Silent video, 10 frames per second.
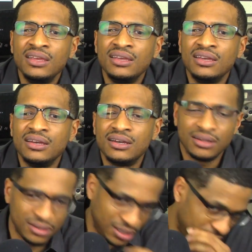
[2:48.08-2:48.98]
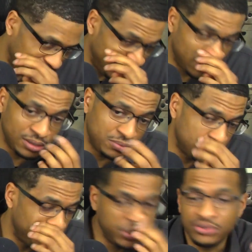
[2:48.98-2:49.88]
uh, at the end. It was
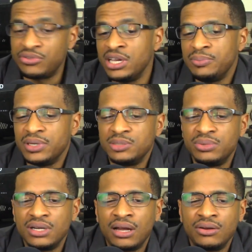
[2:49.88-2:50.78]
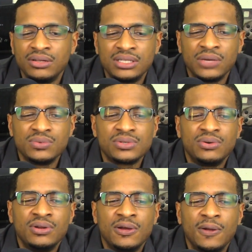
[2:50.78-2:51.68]
a beautiful image, but I don't understand what's
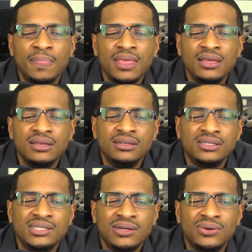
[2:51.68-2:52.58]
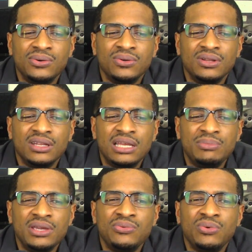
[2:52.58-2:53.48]
going on. So let
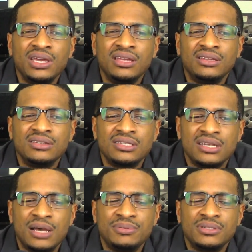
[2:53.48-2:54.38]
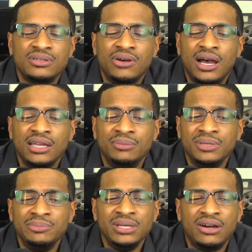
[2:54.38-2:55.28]
me read this synopsis on I M
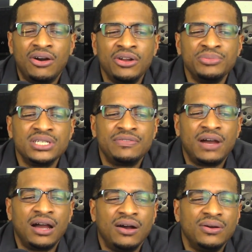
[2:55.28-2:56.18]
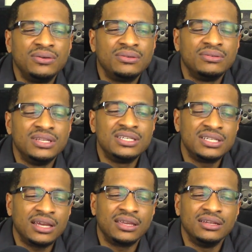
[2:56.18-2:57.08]
D B. Artemis Fowl, the
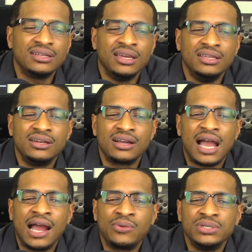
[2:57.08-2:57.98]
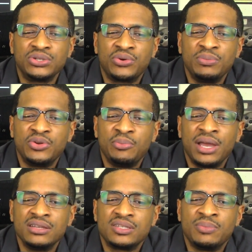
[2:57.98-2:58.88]
second, a young Irish criminal
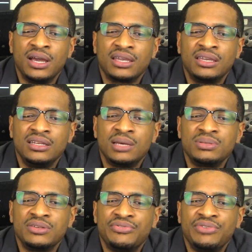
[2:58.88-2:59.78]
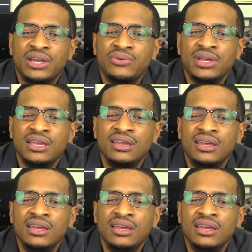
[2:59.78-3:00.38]
mastermind, kidnaps the fairy